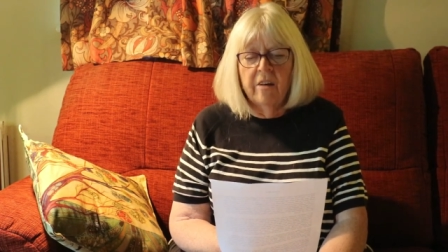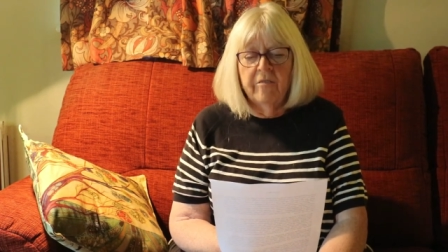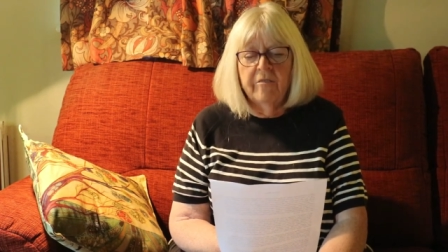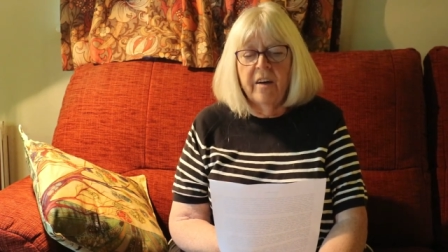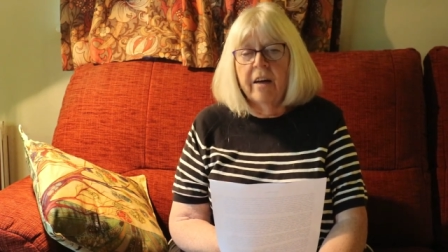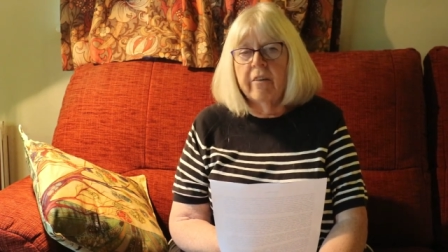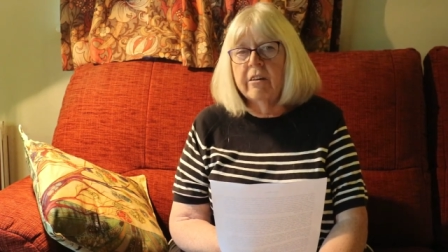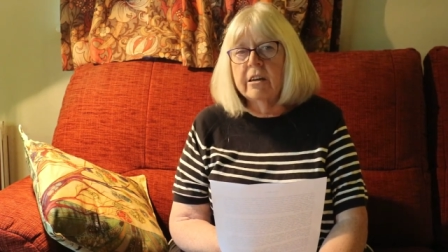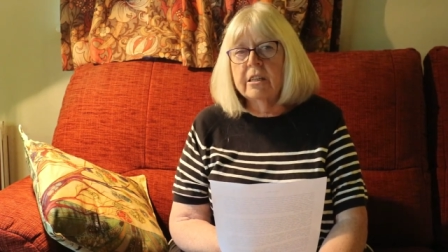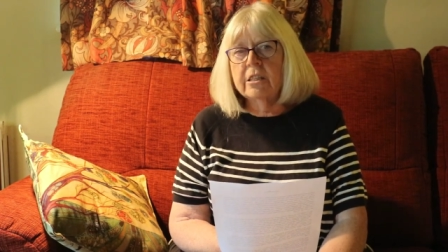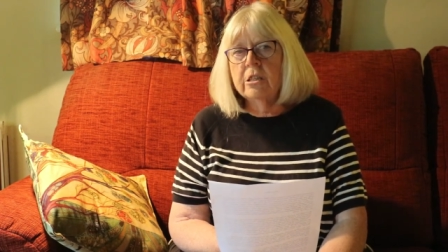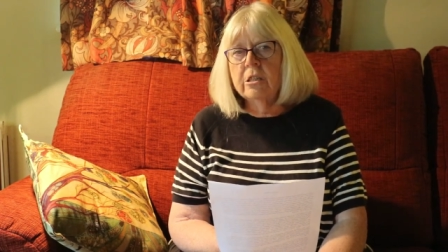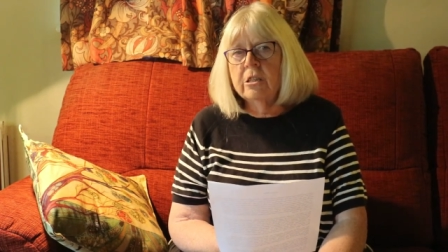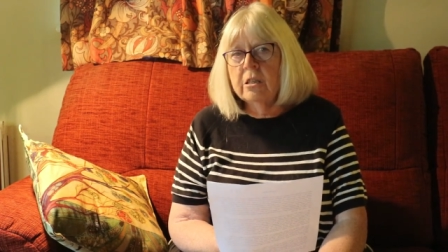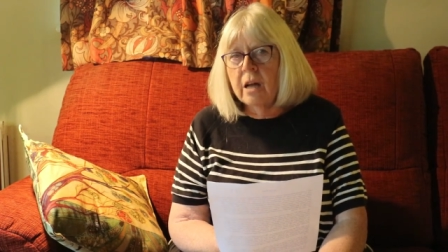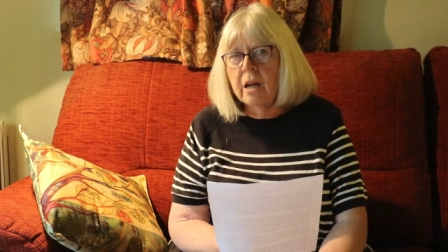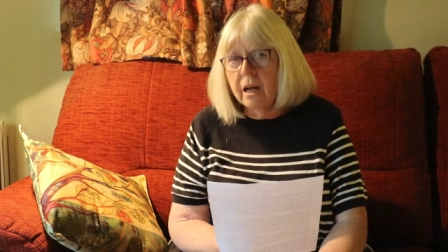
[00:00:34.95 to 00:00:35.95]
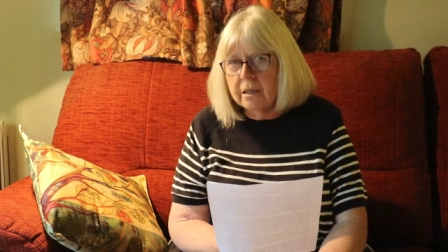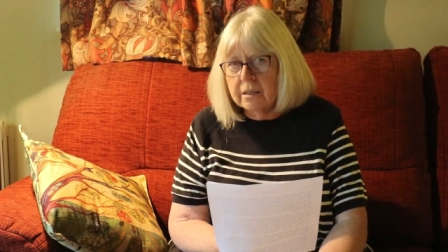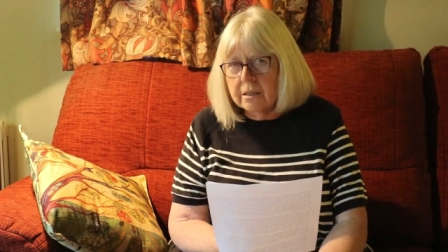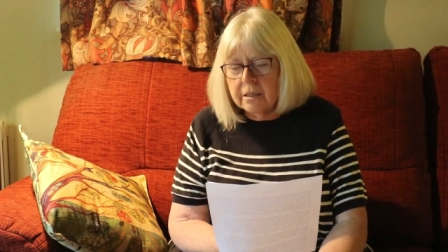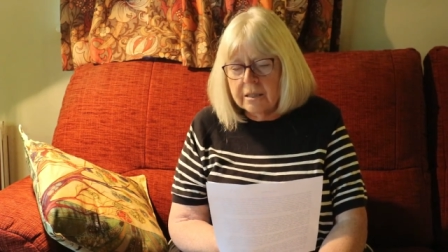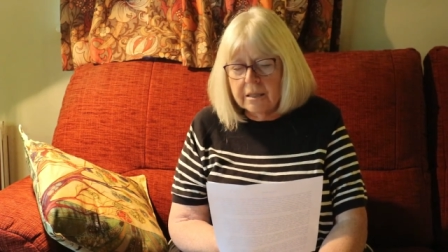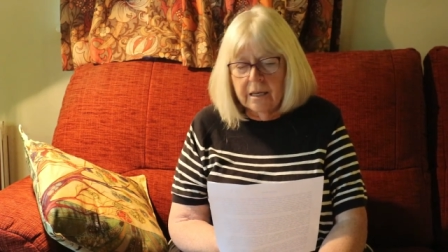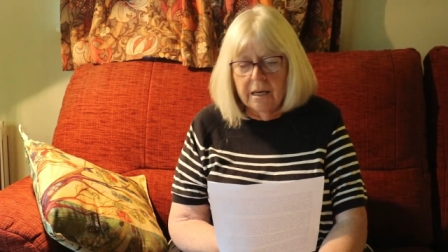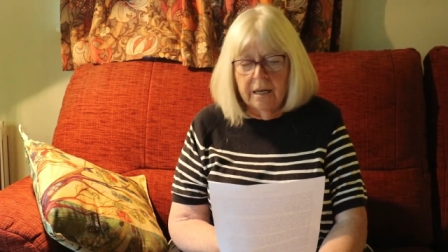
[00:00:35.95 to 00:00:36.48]
various
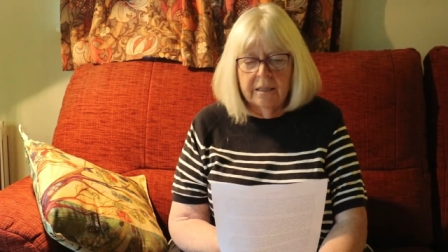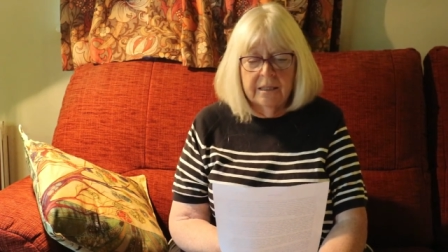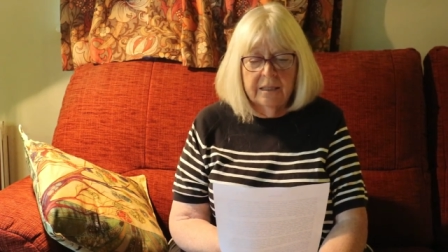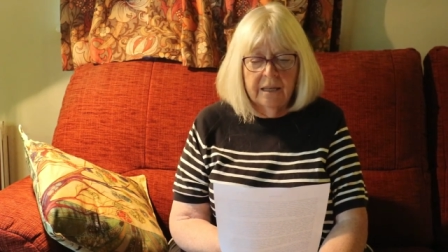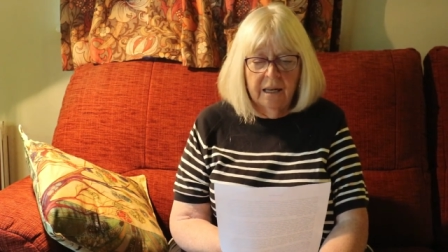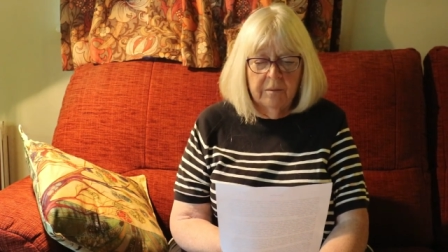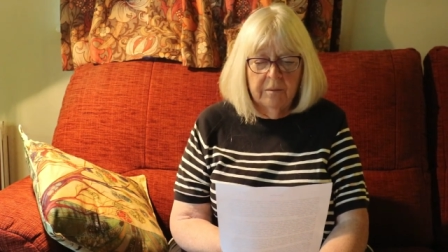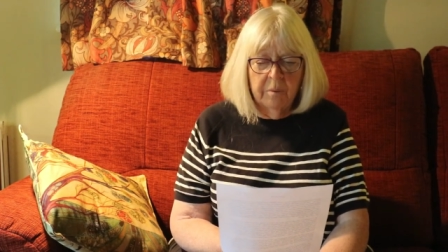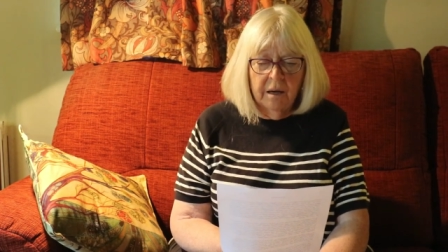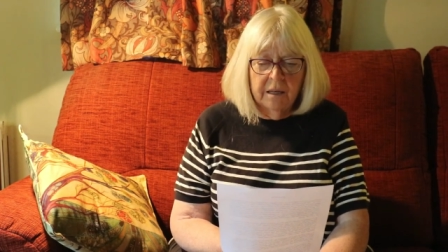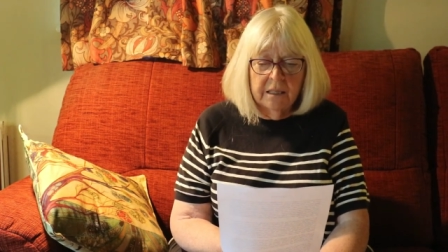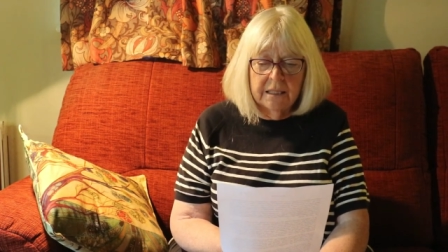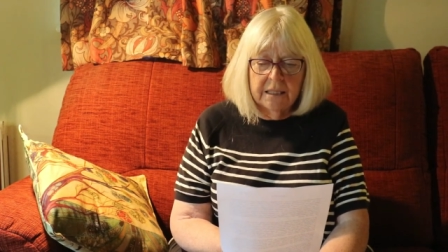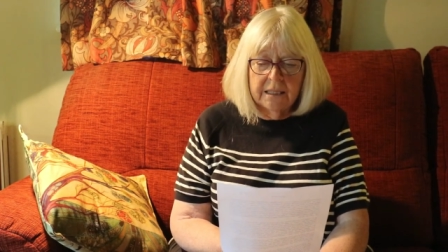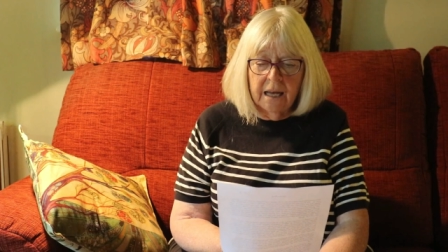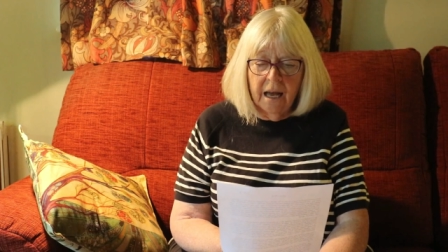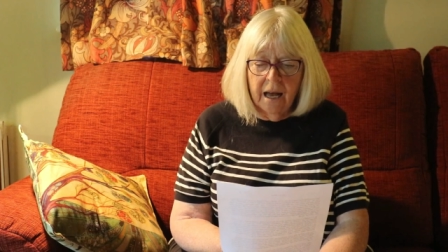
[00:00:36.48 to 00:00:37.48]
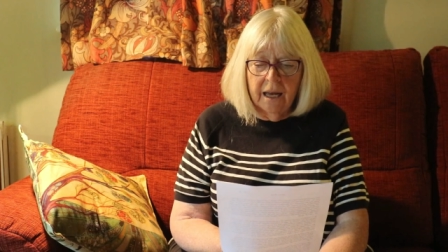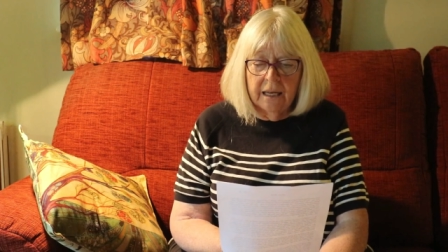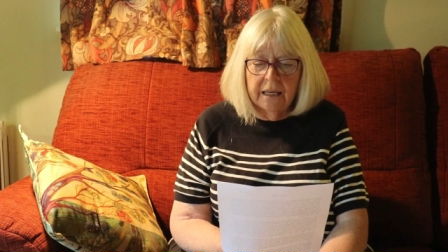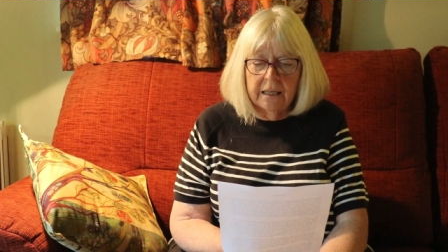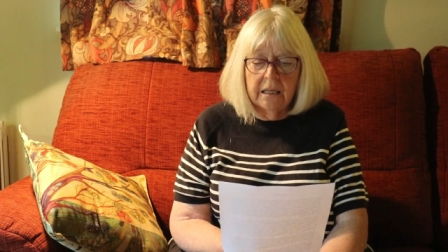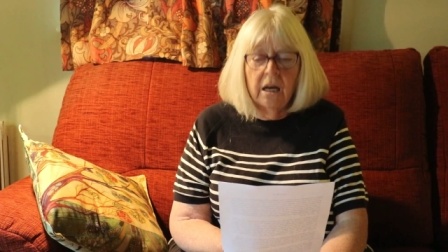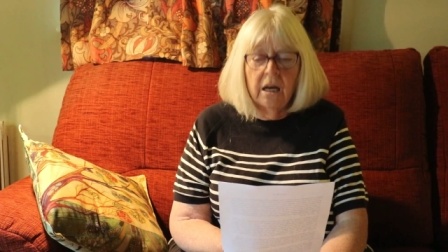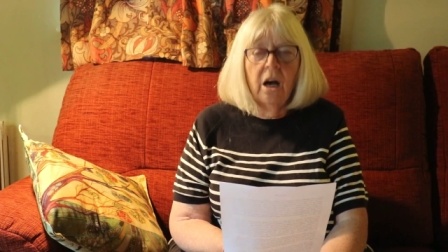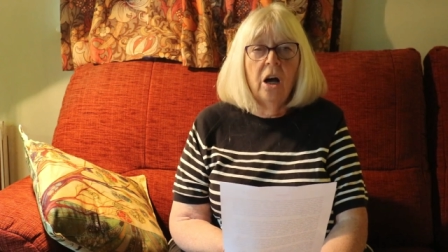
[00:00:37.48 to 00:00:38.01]
nuts side by
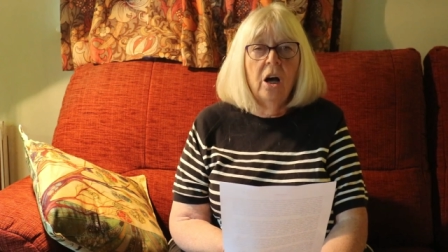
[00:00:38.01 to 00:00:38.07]
side,